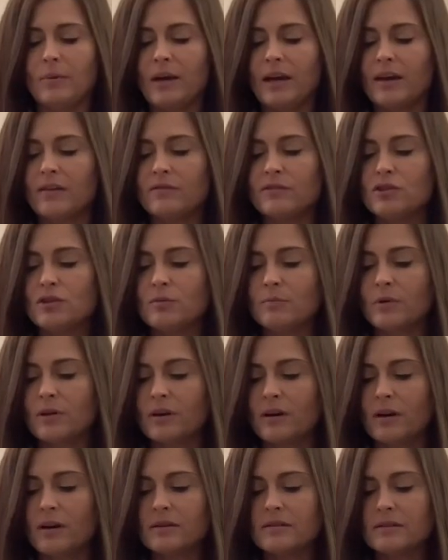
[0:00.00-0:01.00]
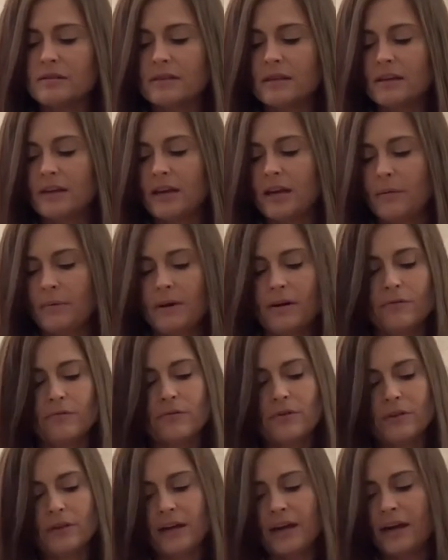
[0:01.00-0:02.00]
have two more cards that came out
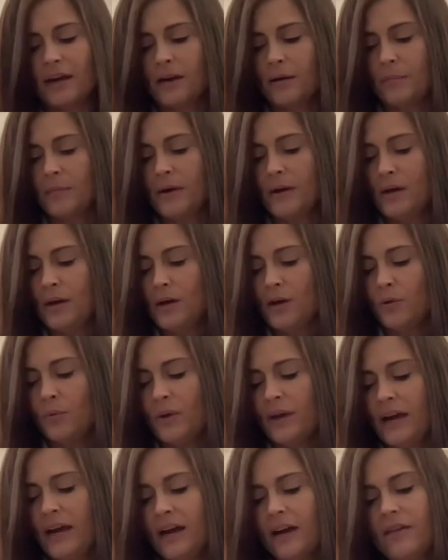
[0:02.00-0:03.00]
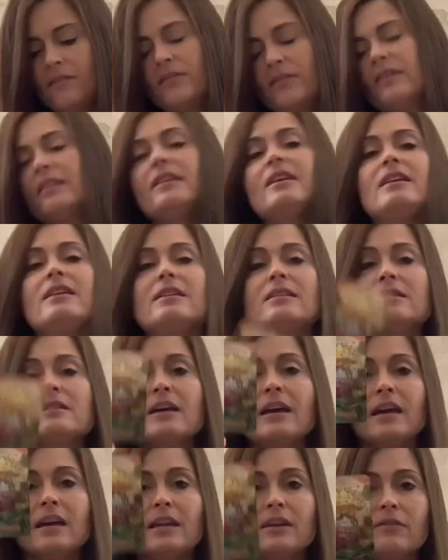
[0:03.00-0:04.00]
for them. We have the
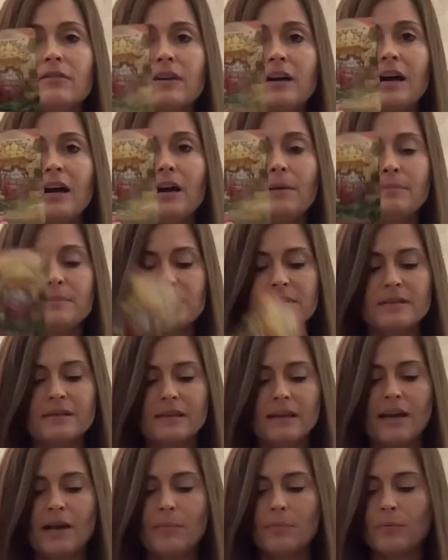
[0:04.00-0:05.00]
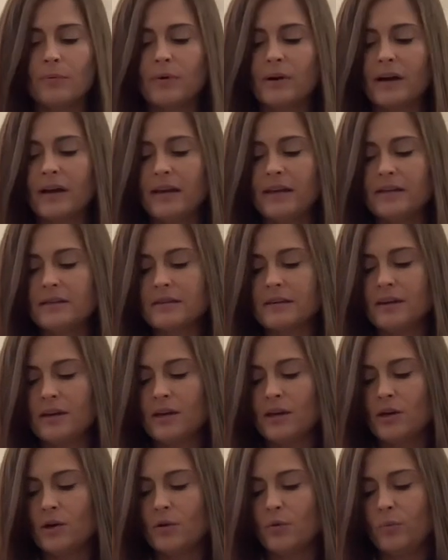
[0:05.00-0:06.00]
Ten of Cups upright.
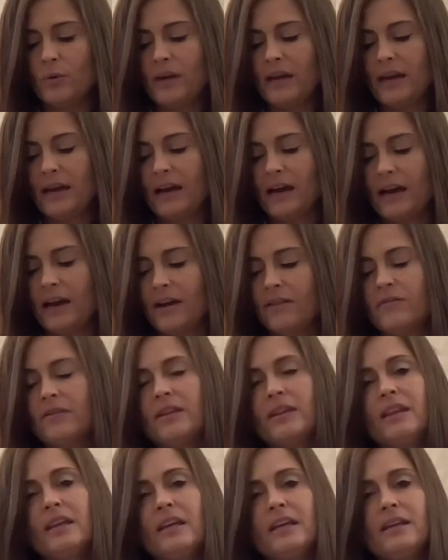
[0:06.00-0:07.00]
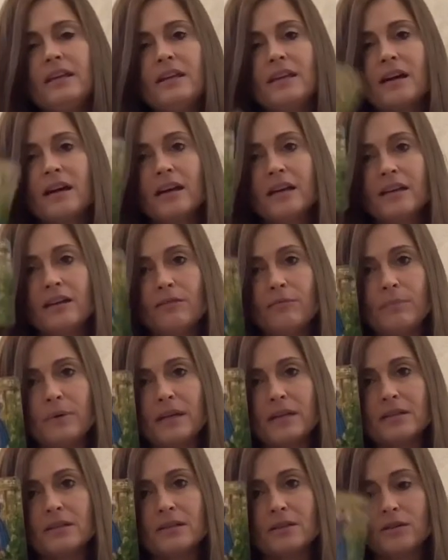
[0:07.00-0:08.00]
We have the Nine of
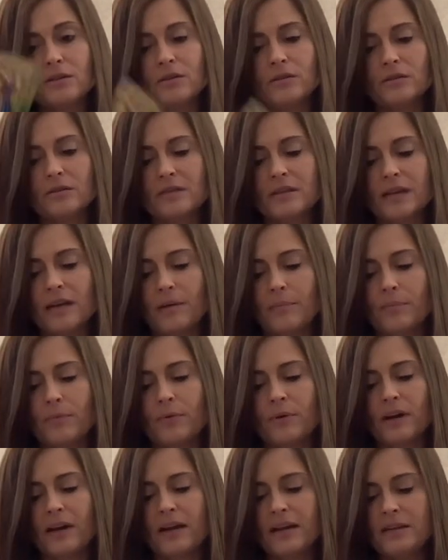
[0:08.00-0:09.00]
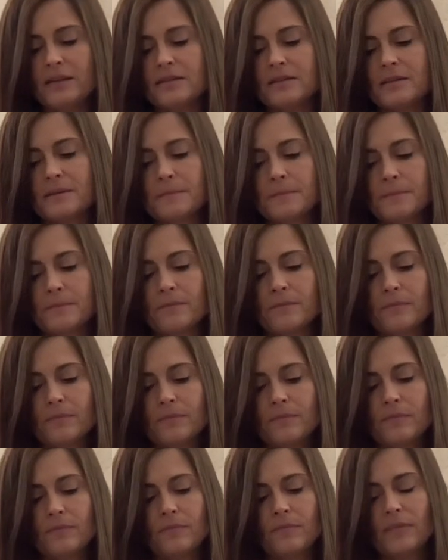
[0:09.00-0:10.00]
Pentacles upright.
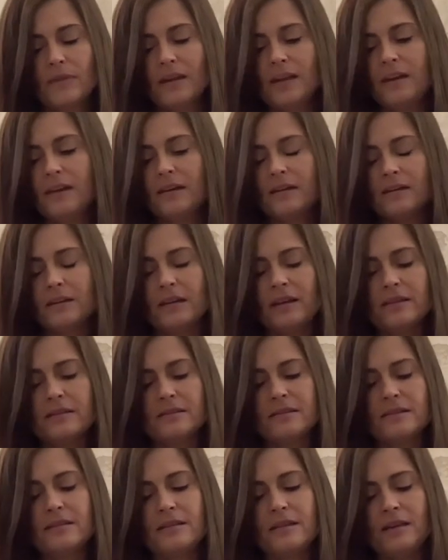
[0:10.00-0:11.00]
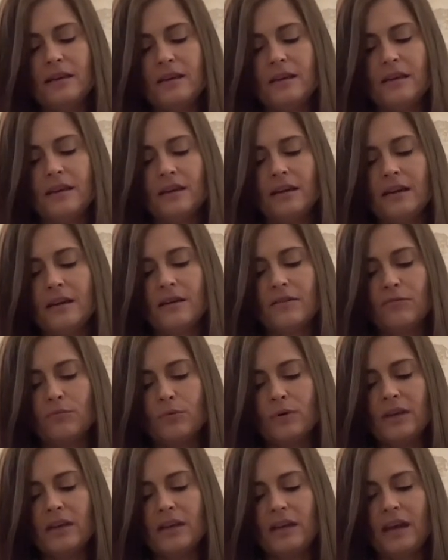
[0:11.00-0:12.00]
Let's see
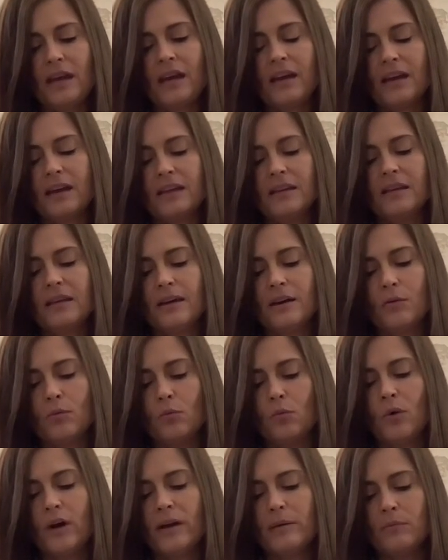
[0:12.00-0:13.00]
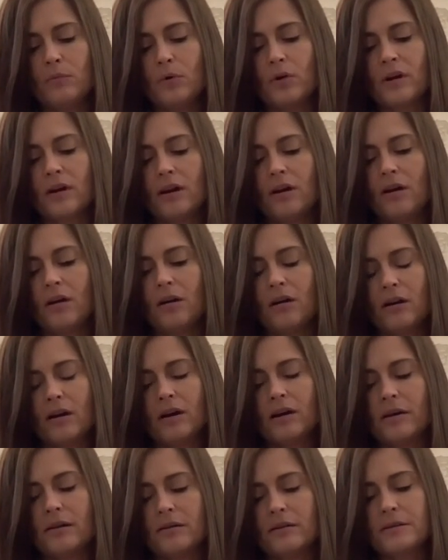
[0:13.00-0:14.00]
if we can get one more
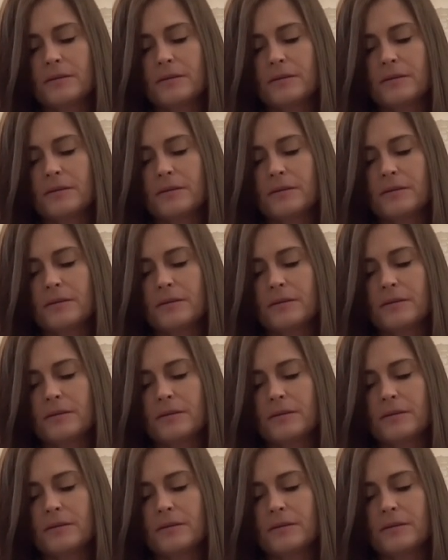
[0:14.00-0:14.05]
card.